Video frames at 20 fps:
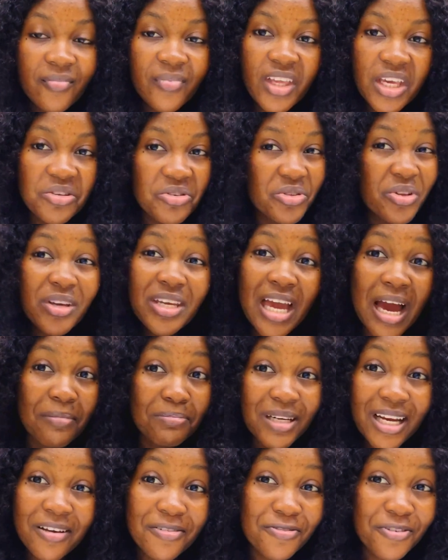you're
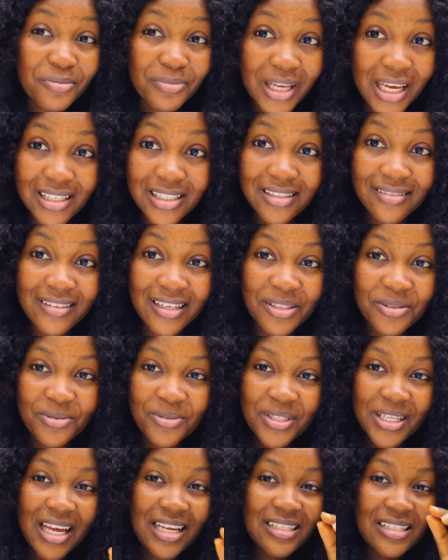applying from Nigeria, to
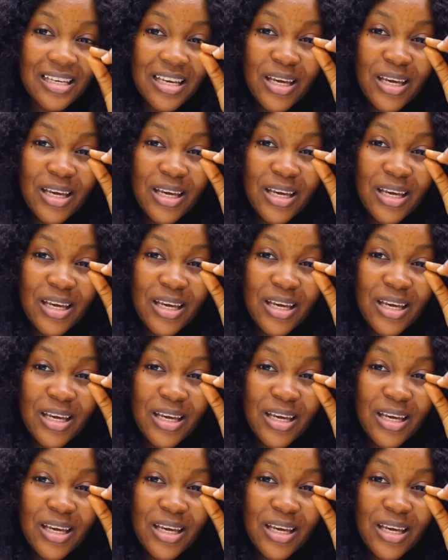start